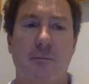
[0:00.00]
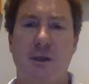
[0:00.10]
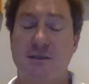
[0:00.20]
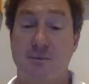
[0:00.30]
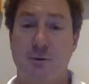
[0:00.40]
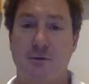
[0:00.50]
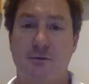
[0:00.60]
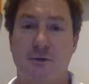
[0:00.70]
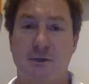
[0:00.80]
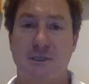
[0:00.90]
It's a
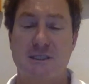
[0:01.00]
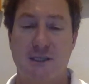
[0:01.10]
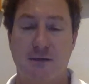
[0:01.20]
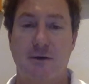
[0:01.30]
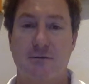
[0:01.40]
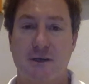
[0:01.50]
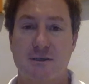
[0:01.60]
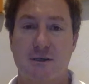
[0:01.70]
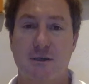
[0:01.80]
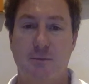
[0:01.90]
beautiful little distillery. I've
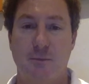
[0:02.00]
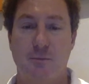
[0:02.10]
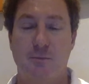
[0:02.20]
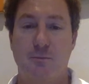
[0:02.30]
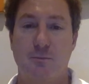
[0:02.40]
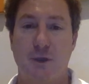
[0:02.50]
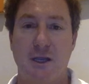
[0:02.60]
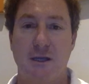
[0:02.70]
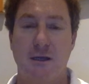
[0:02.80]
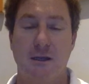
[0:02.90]
actually
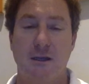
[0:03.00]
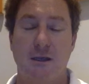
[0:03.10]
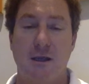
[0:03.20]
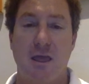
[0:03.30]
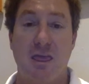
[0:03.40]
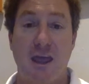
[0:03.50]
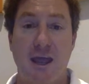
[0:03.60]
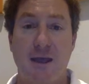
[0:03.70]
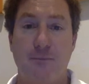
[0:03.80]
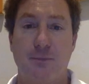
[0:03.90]
been
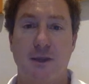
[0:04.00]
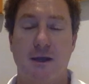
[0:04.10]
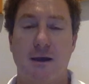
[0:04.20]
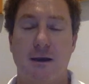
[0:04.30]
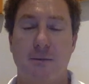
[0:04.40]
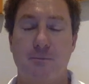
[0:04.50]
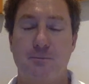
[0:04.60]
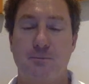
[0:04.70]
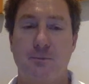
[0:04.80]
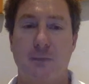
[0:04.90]
there, and
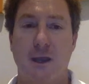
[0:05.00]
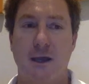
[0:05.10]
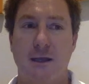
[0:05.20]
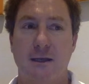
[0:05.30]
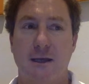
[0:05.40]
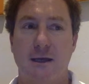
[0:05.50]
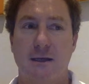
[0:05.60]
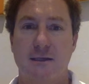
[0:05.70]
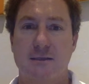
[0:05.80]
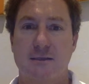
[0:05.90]

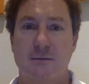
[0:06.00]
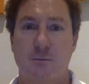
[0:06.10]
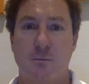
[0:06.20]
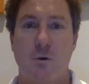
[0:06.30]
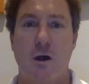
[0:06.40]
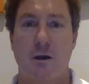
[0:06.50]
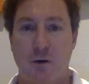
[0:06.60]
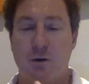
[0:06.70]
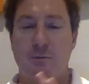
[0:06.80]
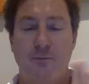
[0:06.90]
it's right
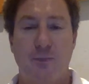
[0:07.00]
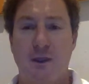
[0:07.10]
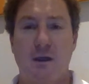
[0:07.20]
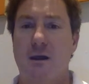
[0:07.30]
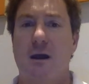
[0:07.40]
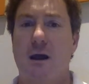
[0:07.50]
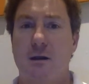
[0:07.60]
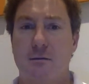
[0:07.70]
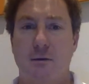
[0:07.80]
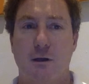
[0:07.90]
on a
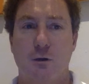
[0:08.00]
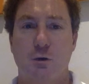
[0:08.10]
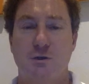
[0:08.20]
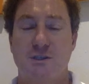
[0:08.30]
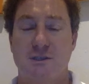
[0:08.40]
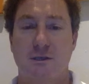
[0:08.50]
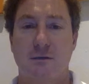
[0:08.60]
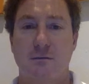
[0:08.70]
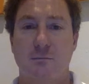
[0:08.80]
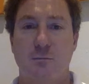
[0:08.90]
gorgeous
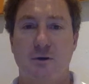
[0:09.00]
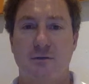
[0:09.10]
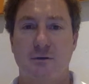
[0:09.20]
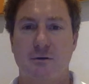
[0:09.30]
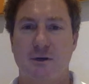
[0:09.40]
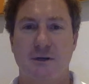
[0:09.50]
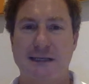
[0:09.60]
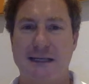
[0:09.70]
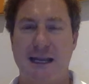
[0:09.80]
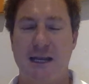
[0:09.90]
little river and
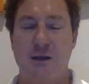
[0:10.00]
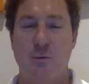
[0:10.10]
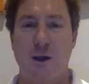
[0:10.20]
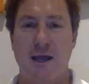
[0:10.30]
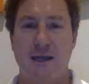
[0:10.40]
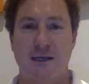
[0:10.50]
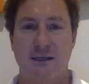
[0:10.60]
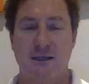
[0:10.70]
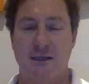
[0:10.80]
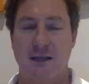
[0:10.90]
hidden away in
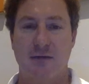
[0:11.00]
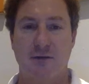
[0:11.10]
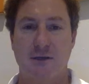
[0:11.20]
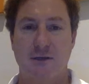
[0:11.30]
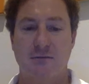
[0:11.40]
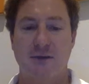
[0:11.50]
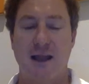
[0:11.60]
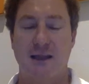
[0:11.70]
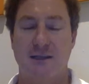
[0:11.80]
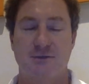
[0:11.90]
a lovely little
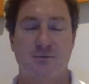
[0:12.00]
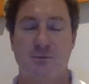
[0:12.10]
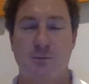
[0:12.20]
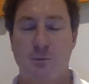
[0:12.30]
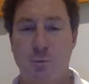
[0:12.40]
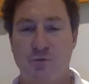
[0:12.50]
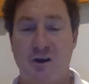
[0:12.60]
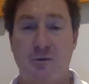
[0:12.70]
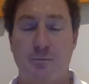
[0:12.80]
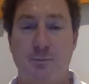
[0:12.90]
valley. It's
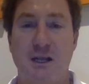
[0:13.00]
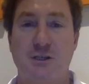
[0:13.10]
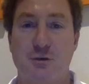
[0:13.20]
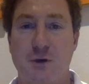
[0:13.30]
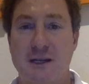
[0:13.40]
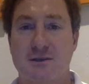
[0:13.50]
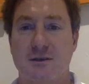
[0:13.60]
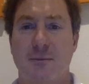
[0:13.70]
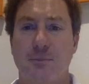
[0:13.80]
very picturesque.